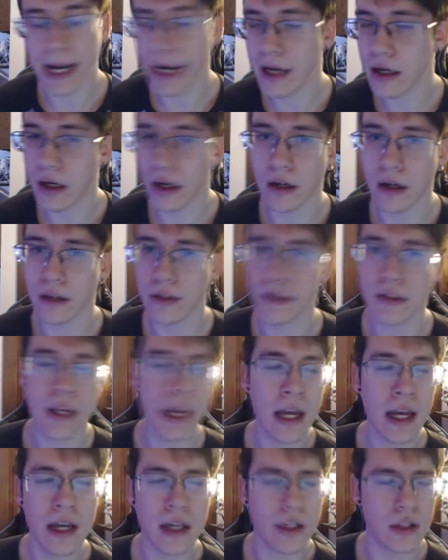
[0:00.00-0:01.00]
cards
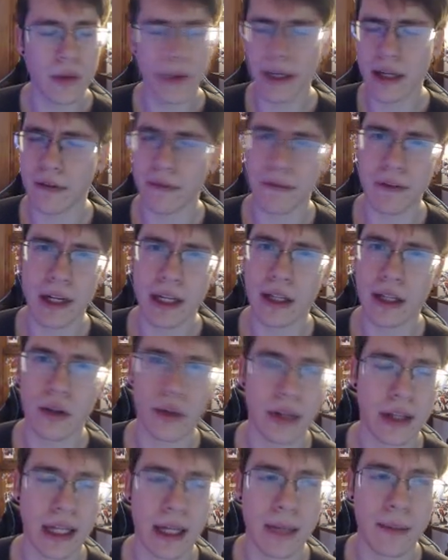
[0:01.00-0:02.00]
doing your funny little
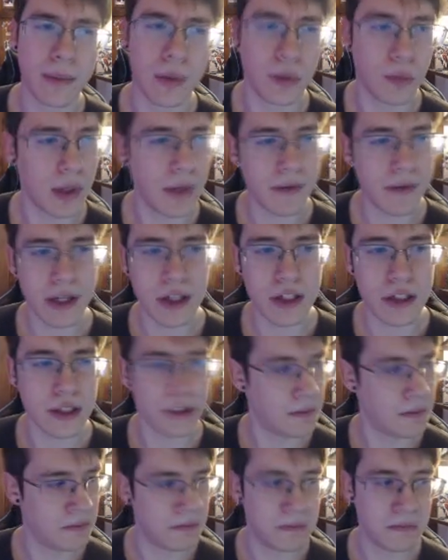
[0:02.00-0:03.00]
thing, but what if I just
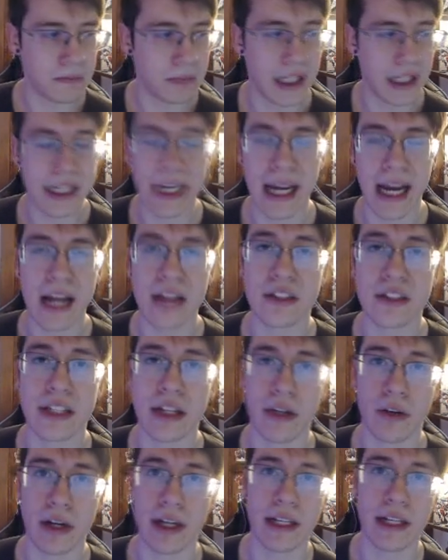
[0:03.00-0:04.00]
played Chaos
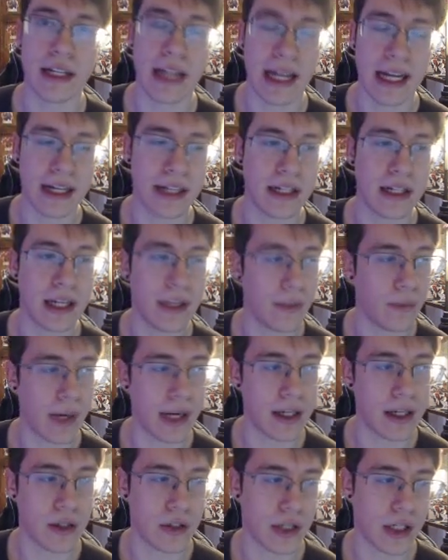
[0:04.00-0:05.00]
Degrade and it went
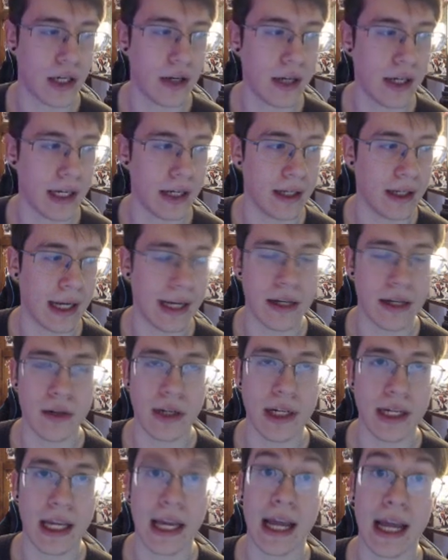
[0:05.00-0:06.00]
in your security and you
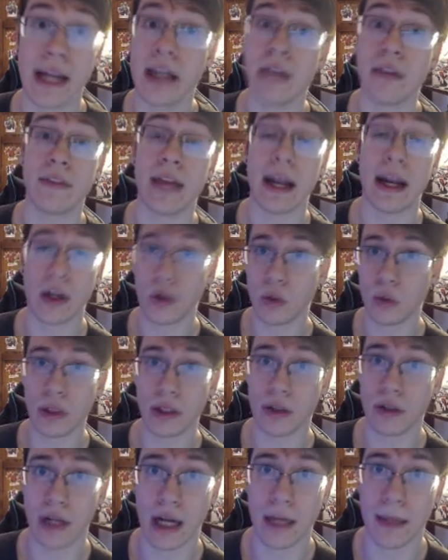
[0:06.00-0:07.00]
didn't get any of that cool
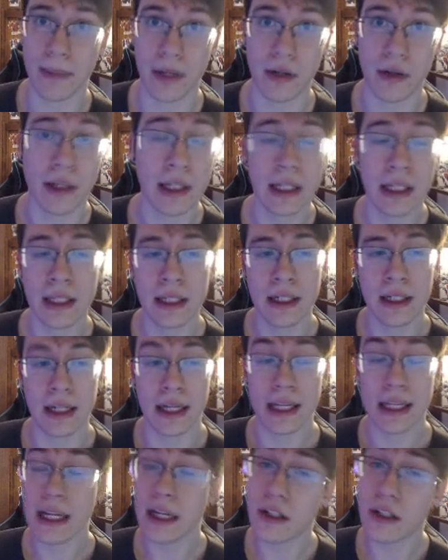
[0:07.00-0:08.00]
little combo?
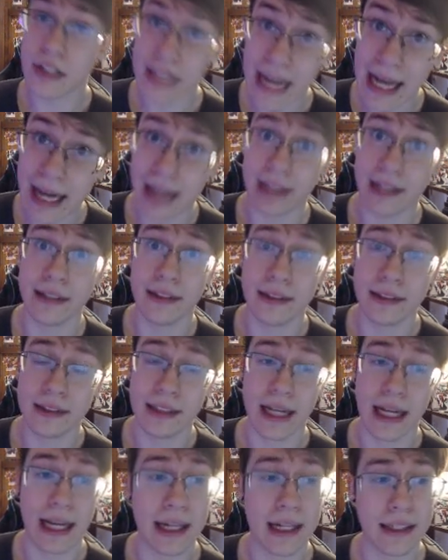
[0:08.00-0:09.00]
And then you're sad.
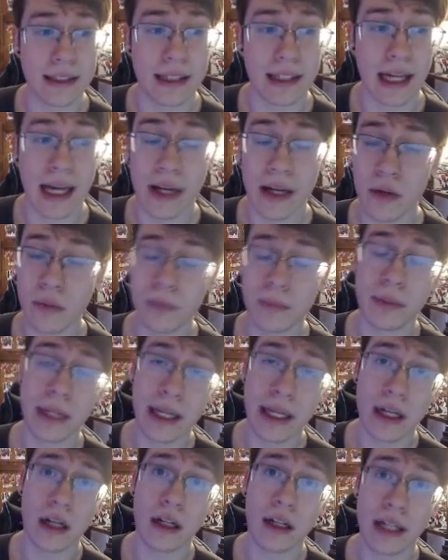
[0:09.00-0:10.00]
And I don't play
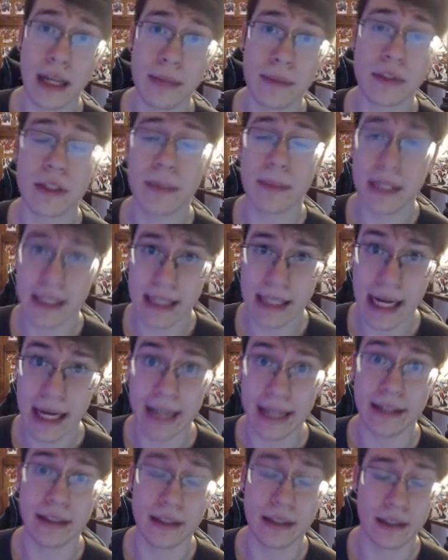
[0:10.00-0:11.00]
card games to be
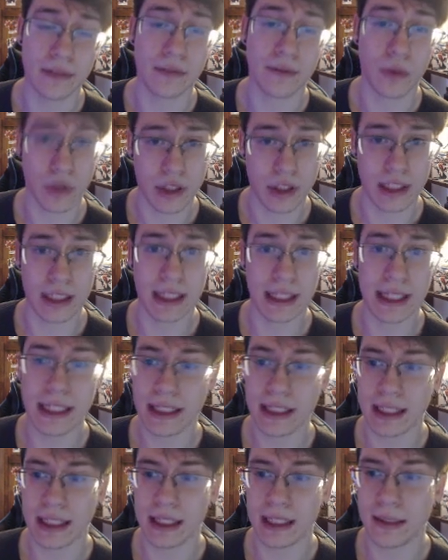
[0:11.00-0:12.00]
sad, unfortunately.
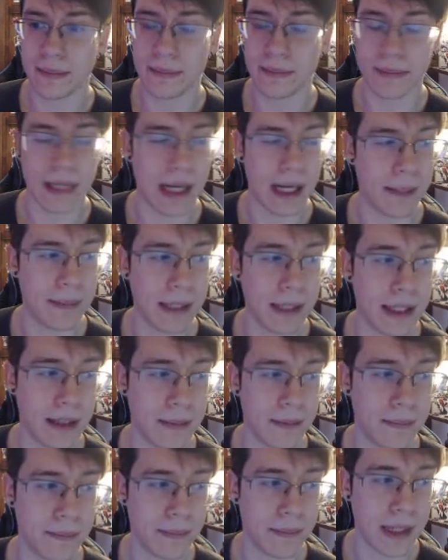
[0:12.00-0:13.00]
I play
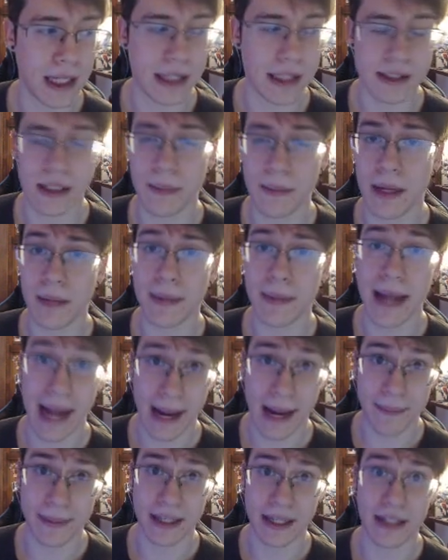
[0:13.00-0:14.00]
them because they make me
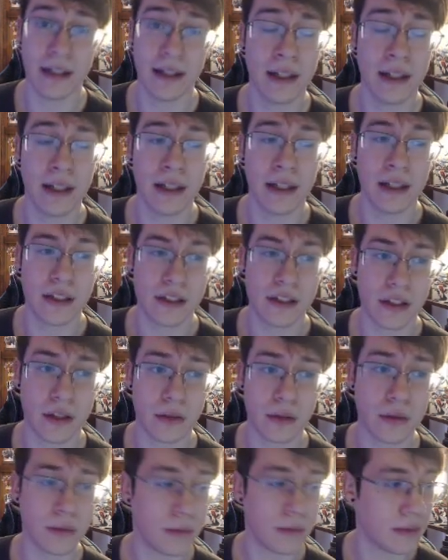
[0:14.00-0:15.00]
happy.
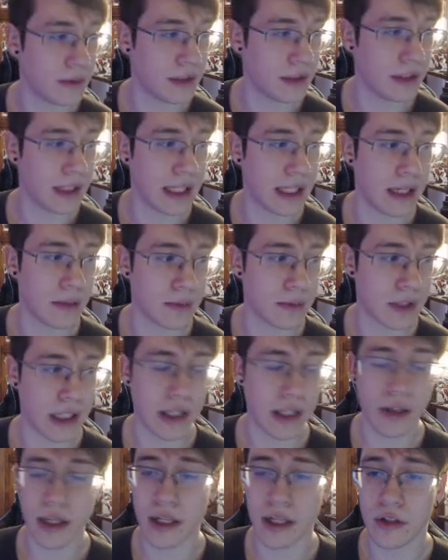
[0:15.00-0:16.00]
So, you know,
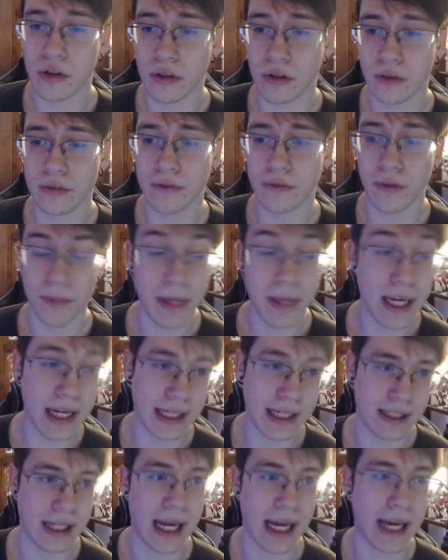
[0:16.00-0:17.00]
Security Control for me
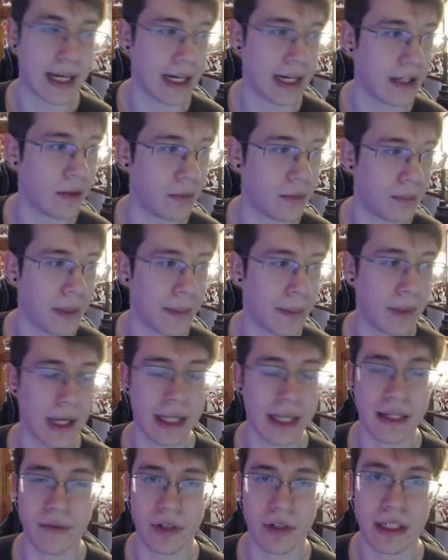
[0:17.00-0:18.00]
is that. I know people
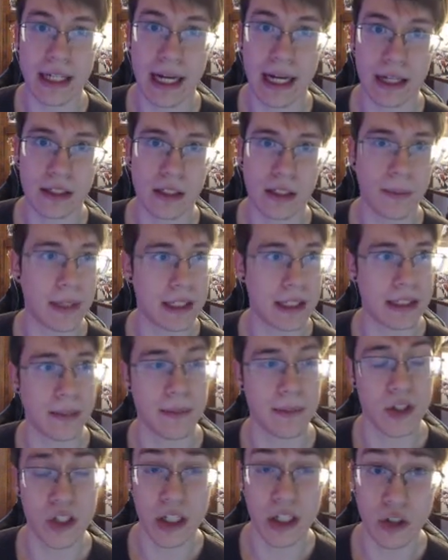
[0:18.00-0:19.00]
had different decks. Somebody said
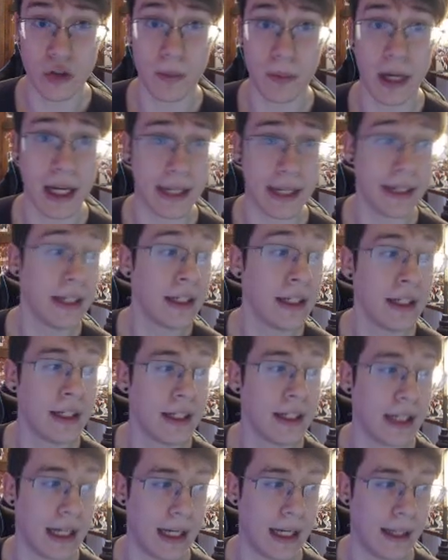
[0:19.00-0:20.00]
Machine Dramon,
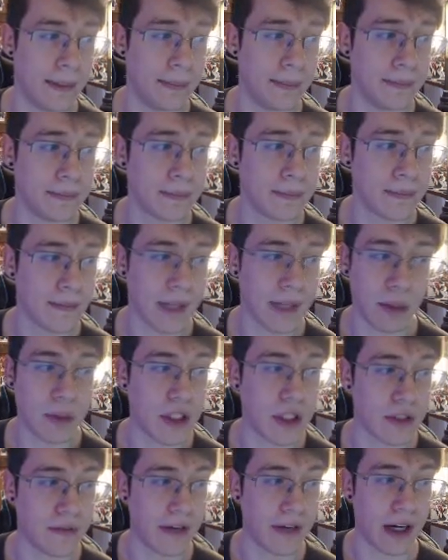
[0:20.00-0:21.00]
which
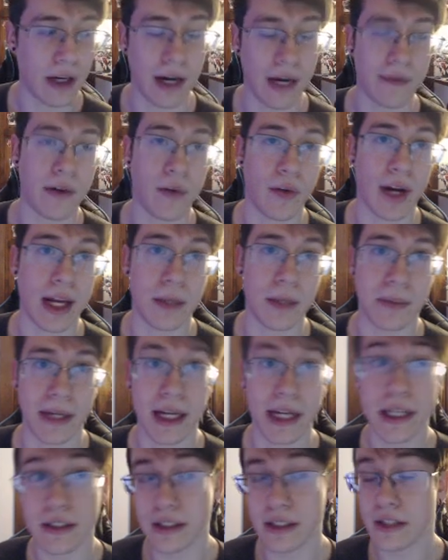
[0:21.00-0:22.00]
is fair. I've never had to play
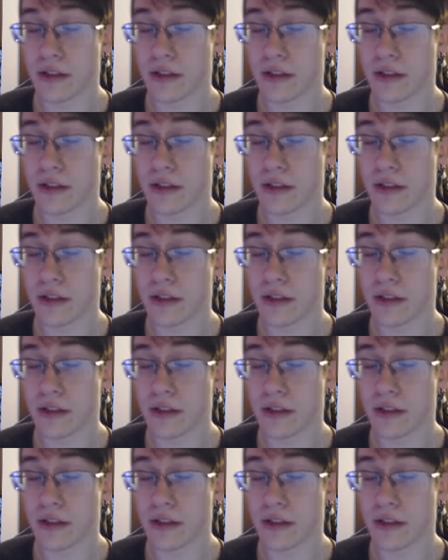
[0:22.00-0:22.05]
against it, so I